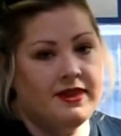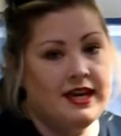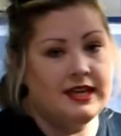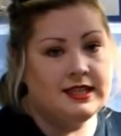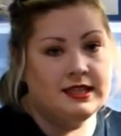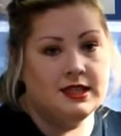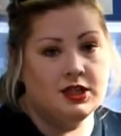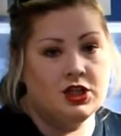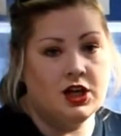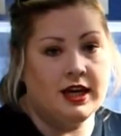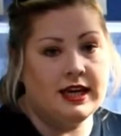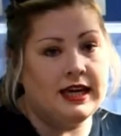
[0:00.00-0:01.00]
this
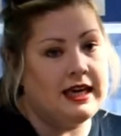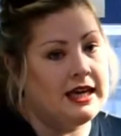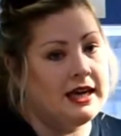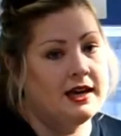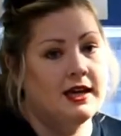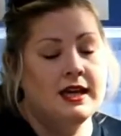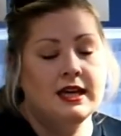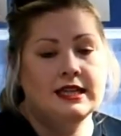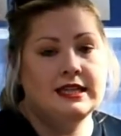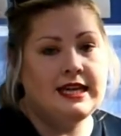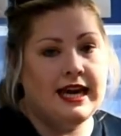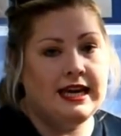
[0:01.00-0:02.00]
chunky,
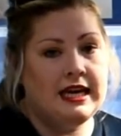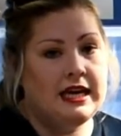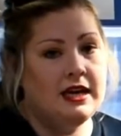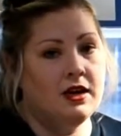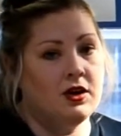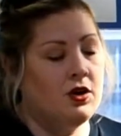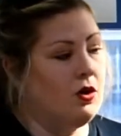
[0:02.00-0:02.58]
dated